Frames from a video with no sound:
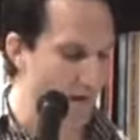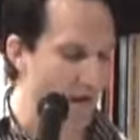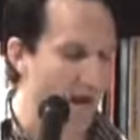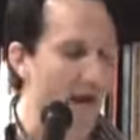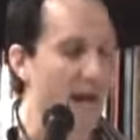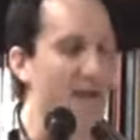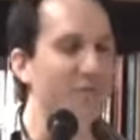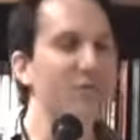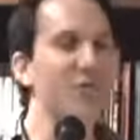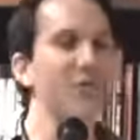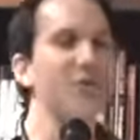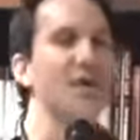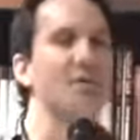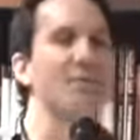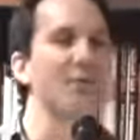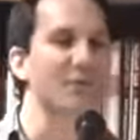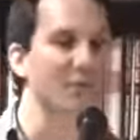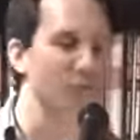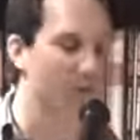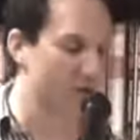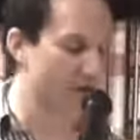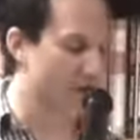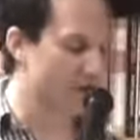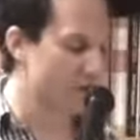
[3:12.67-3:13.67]
After some
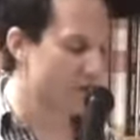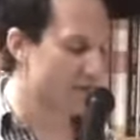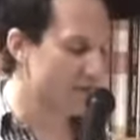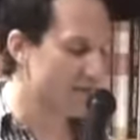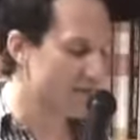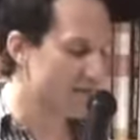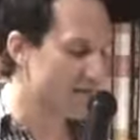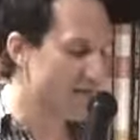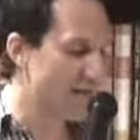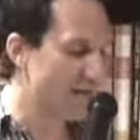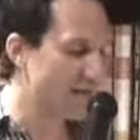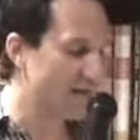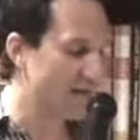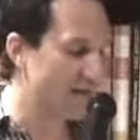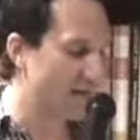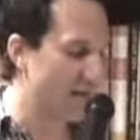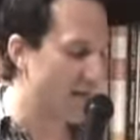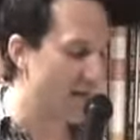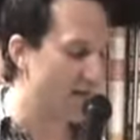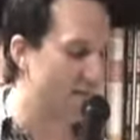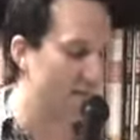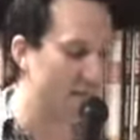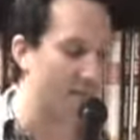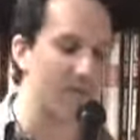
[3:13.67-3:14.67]
introduction, Seth
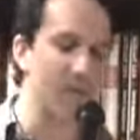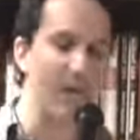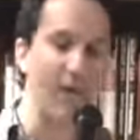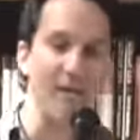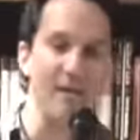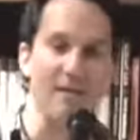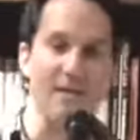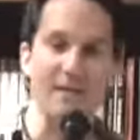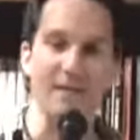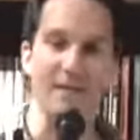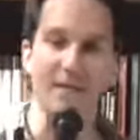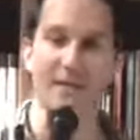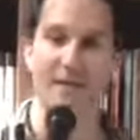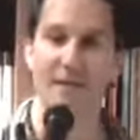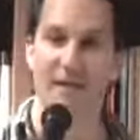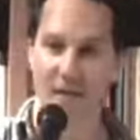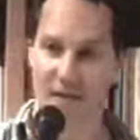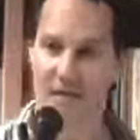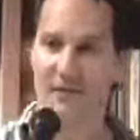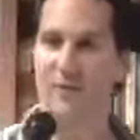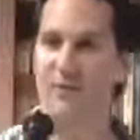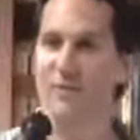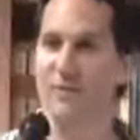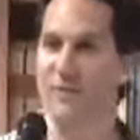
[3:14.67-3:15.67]
gave us the
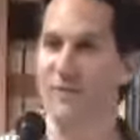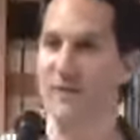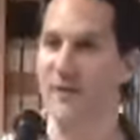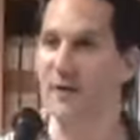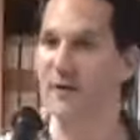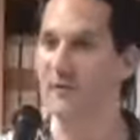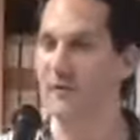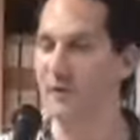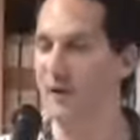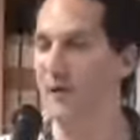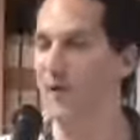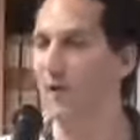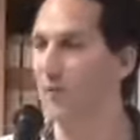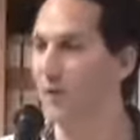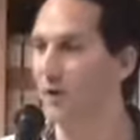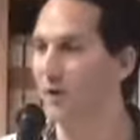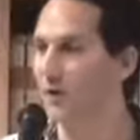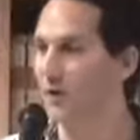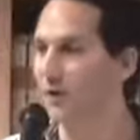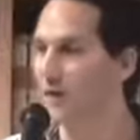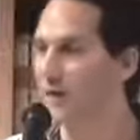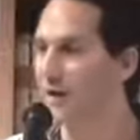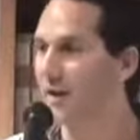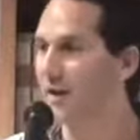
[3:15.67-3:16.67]
history of Cuddle
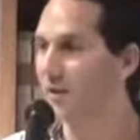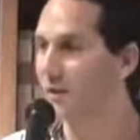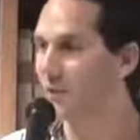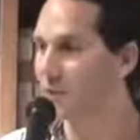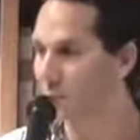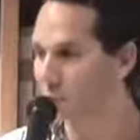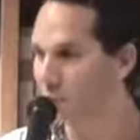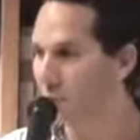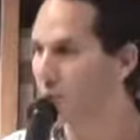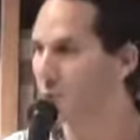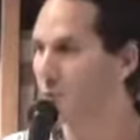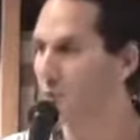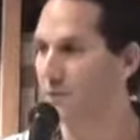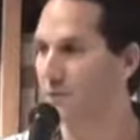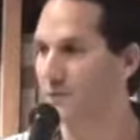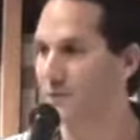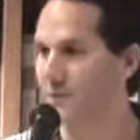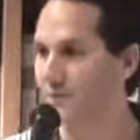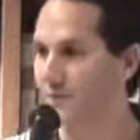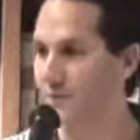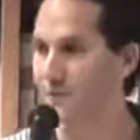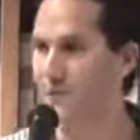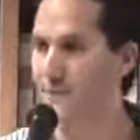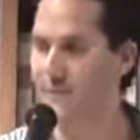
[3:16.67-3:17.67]
Party and the
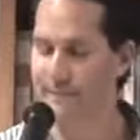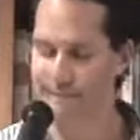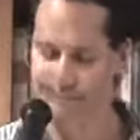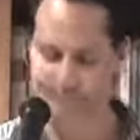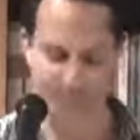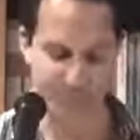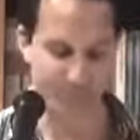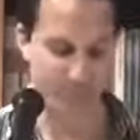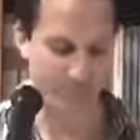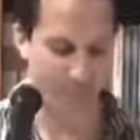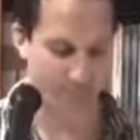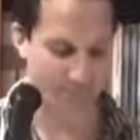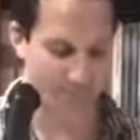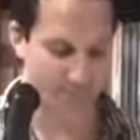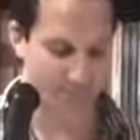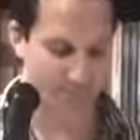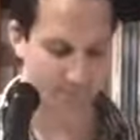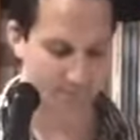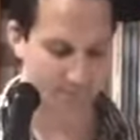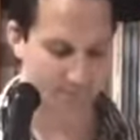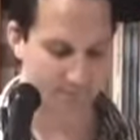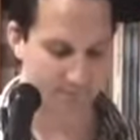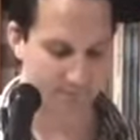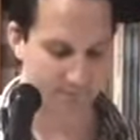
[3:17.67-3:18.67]
rules.
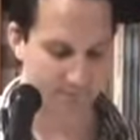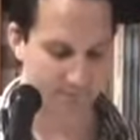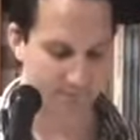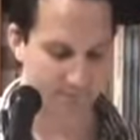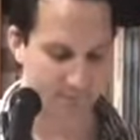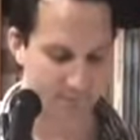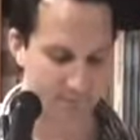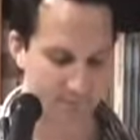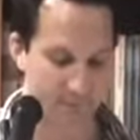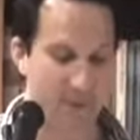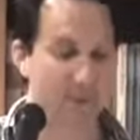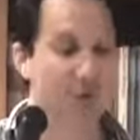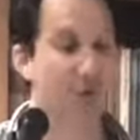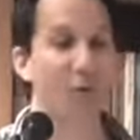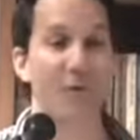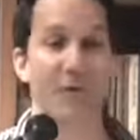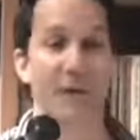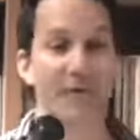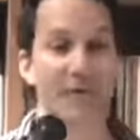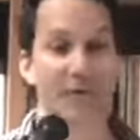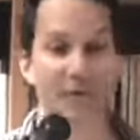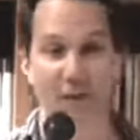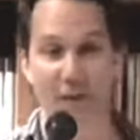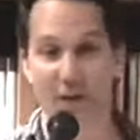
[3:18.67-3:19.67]
You don't
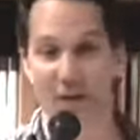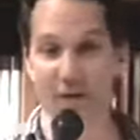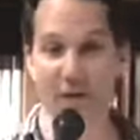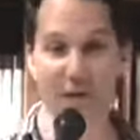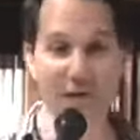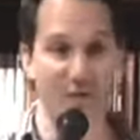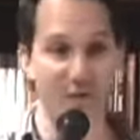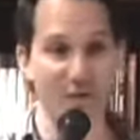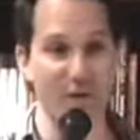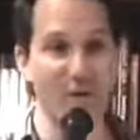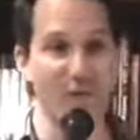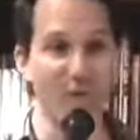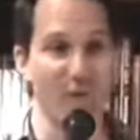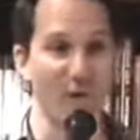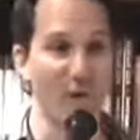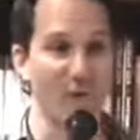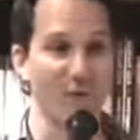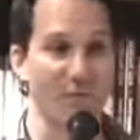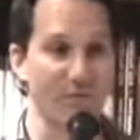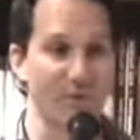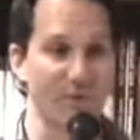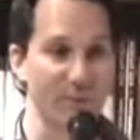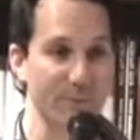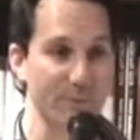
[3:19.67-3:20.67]
have to cuddle if you don't
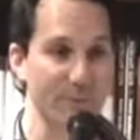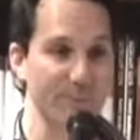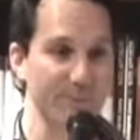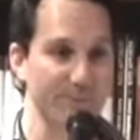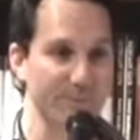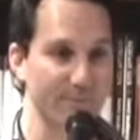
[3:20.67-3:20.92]
want to.